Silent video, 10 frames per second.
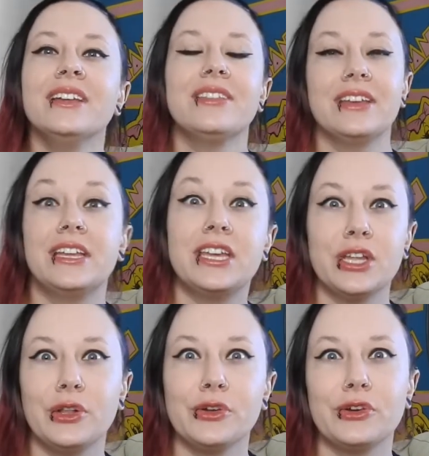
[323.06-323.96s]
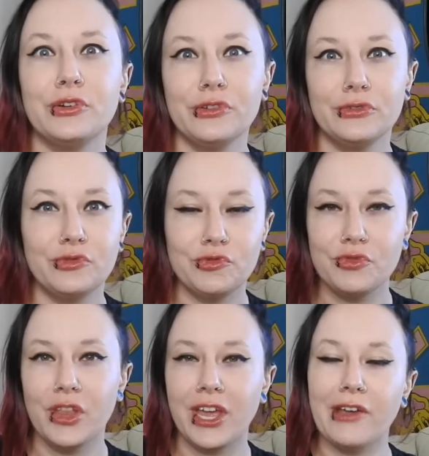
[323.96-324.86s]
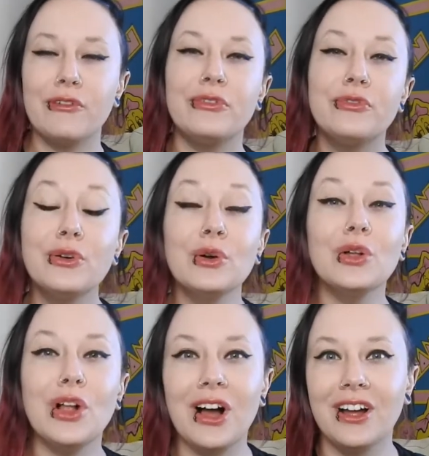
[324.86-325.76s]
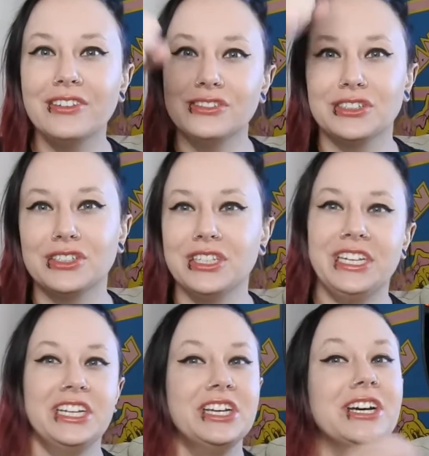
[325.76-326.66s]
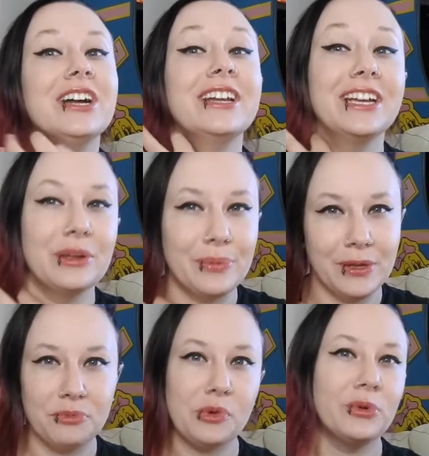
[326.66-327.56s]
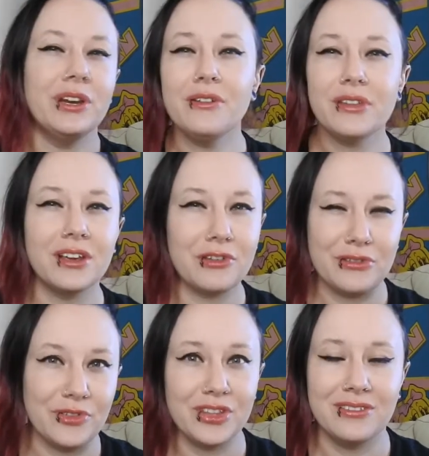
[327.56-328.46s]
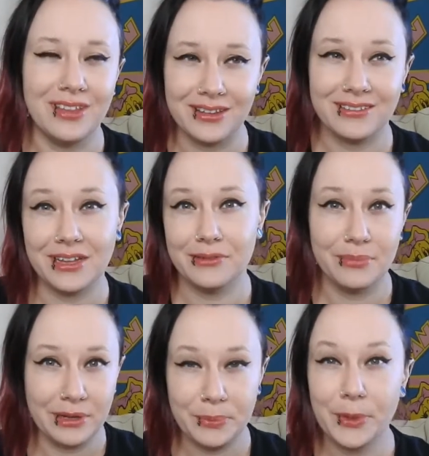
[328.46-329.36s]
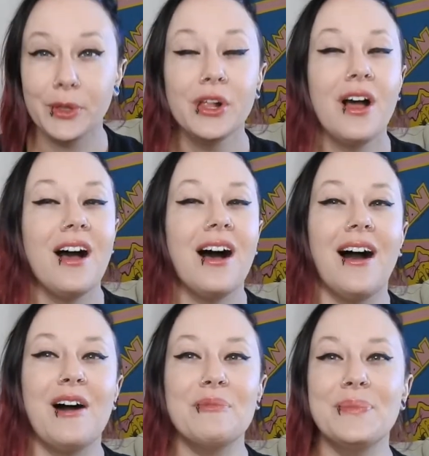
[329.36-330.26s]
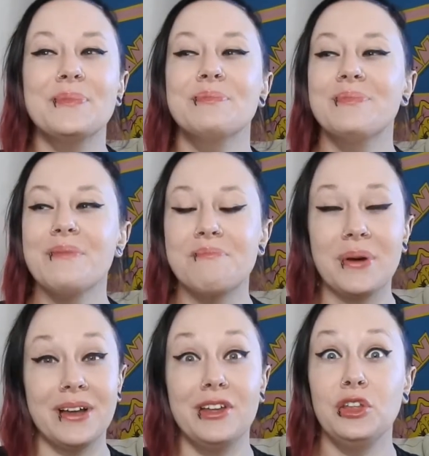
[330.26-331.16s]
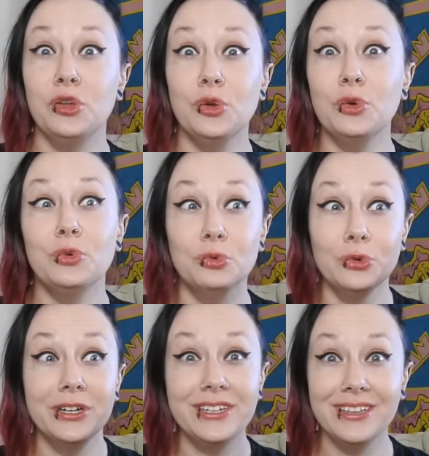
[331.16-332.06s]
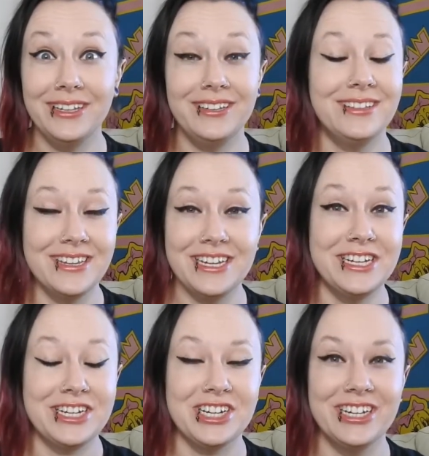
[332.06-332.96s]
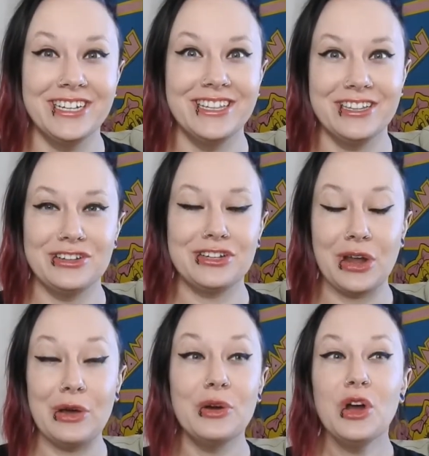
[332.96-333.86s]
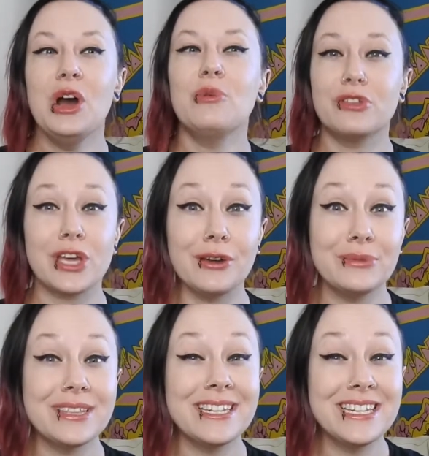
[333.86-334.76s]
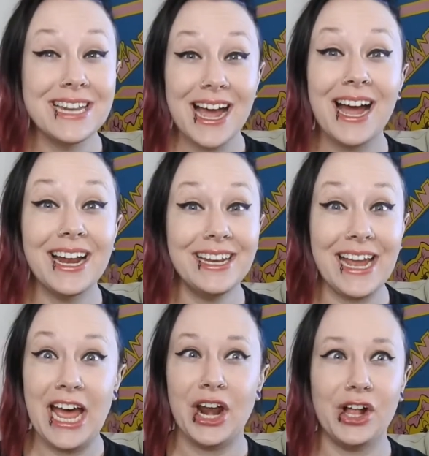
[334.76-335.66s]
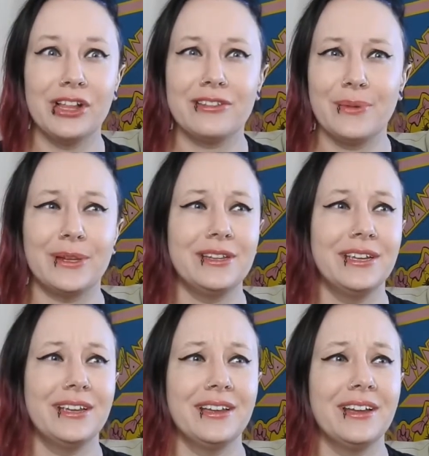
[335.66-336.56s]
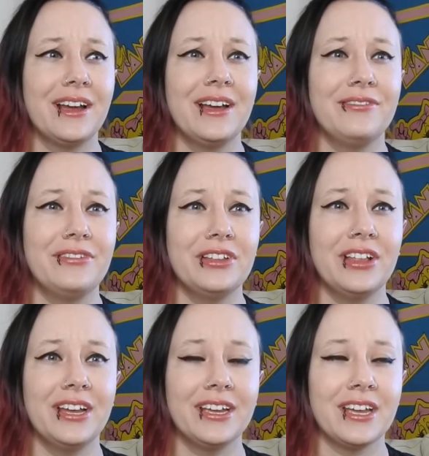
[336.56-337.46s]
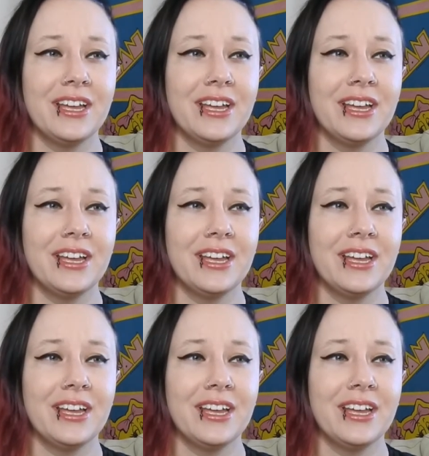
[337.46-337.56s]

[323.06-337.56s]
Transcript: the killer like full on just like gutting people. We know that Ghostface does gut people, but you really see shit in this show, which I was not at all expecting. I feel like